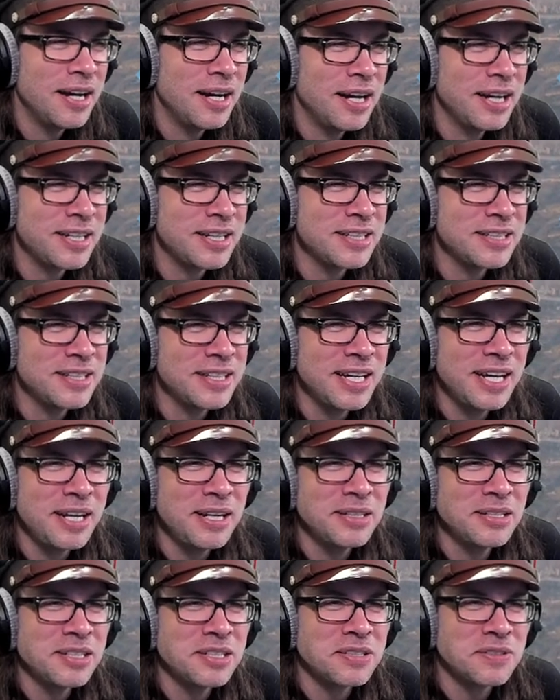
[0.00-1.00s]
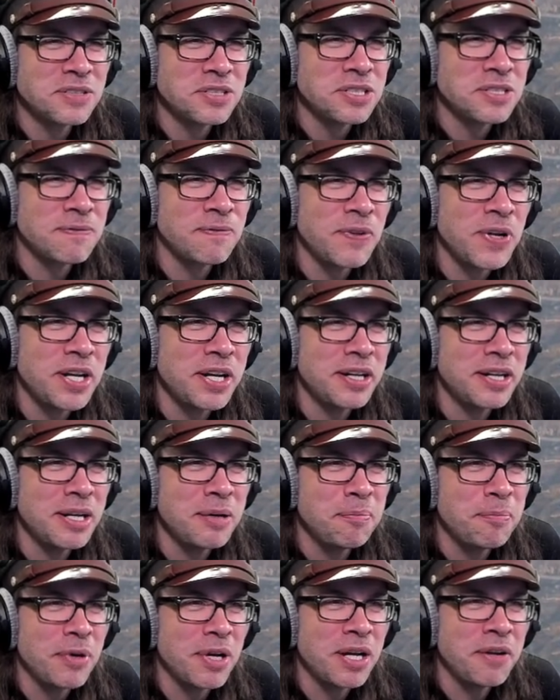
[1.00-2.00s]
I can land this just fine.
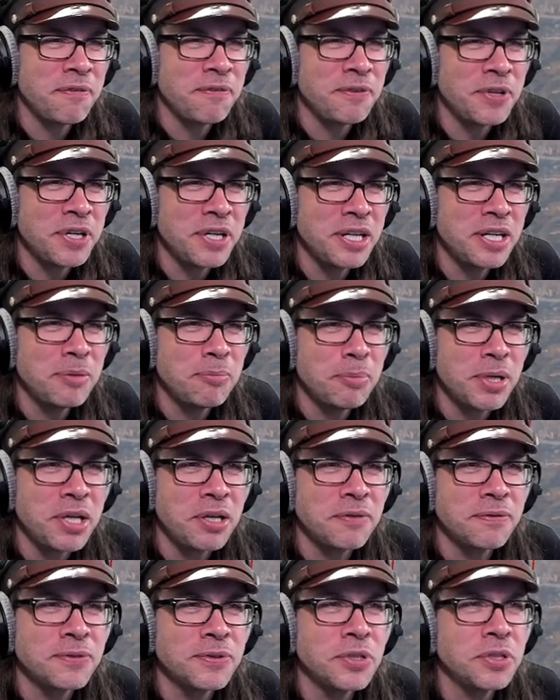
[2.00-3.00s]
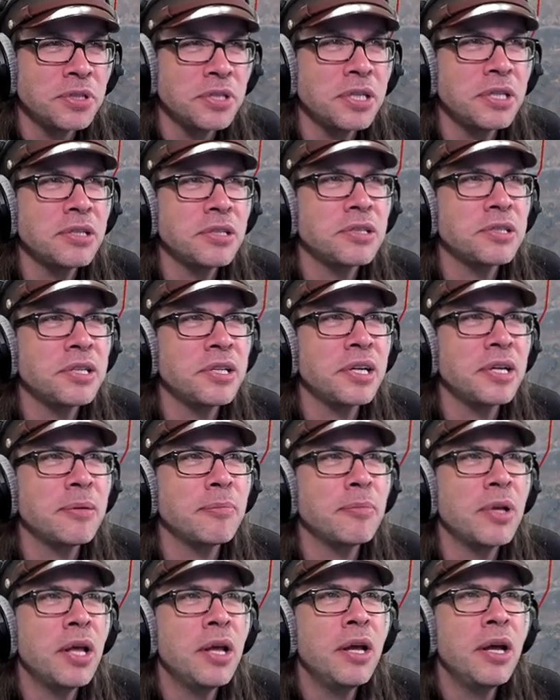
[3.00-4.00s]
I, I fly on Battlefield all the
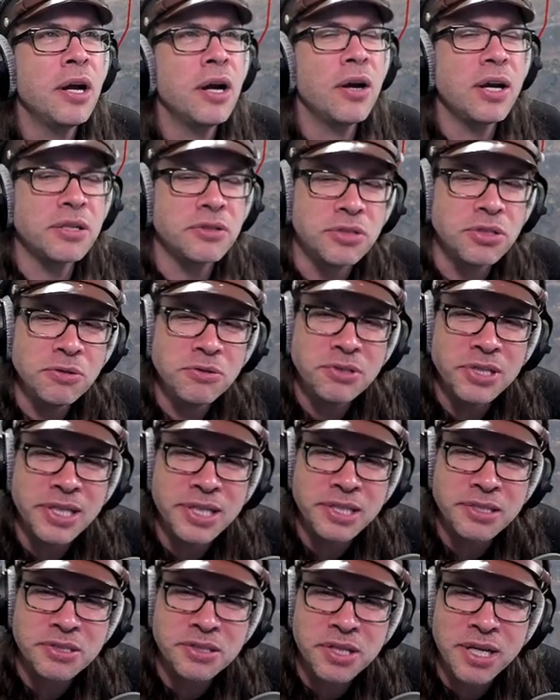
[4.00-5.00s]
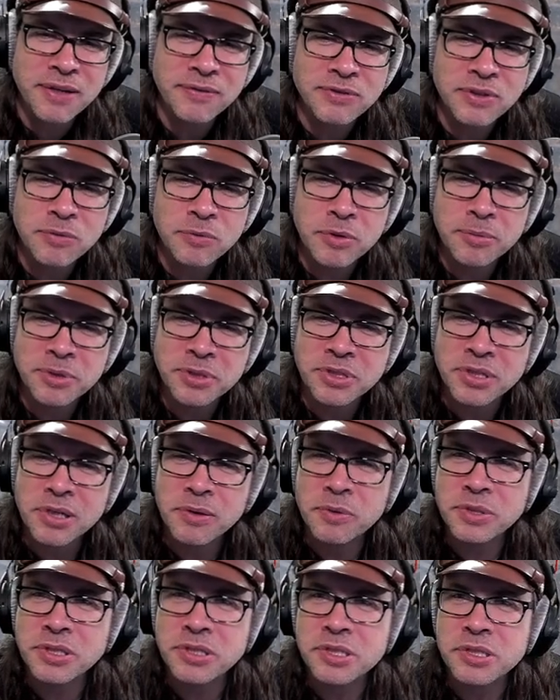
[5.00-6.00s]
time. All right, two tickets left and we'll be
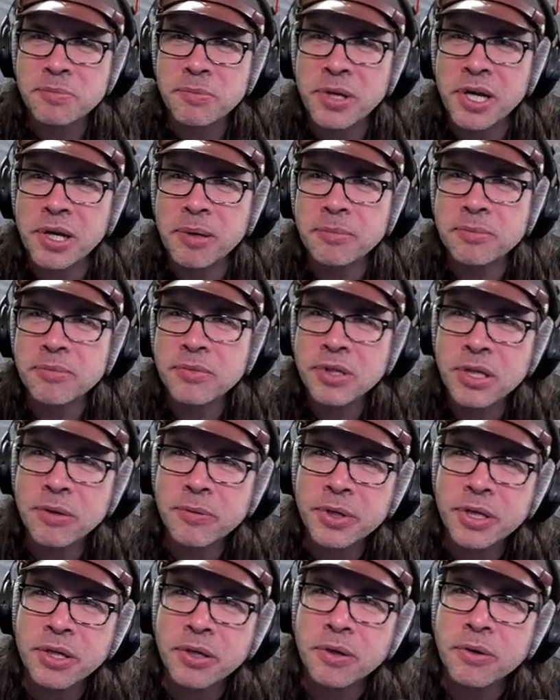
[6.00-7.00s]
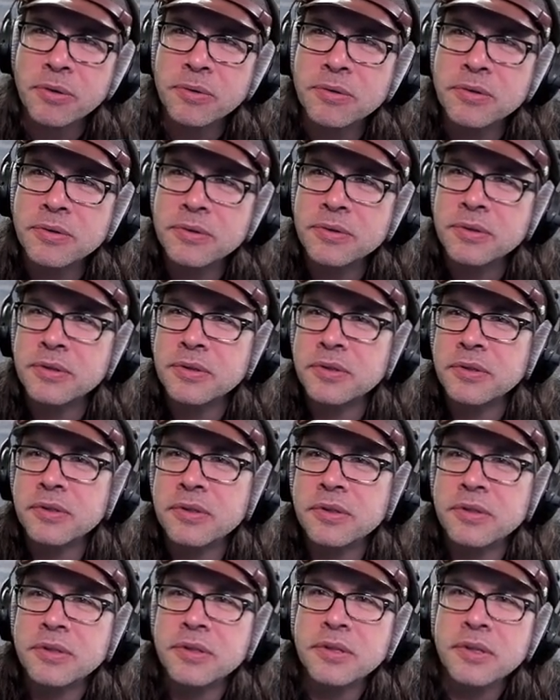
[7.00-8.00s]
done with this map. There we go.
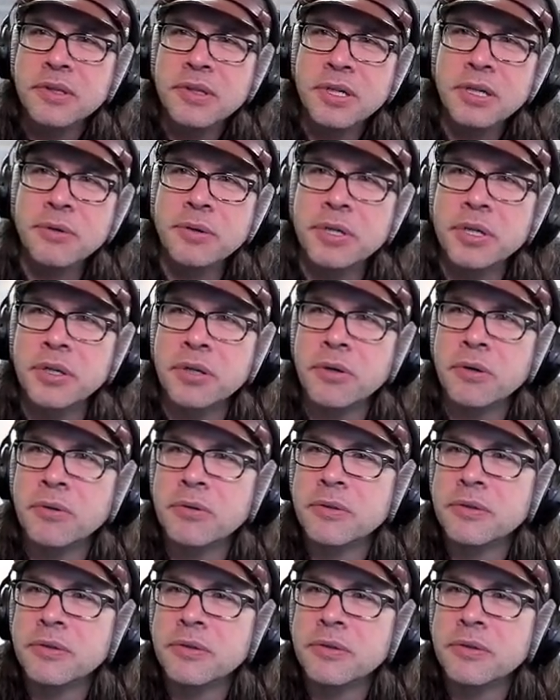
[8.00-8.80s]
There we go.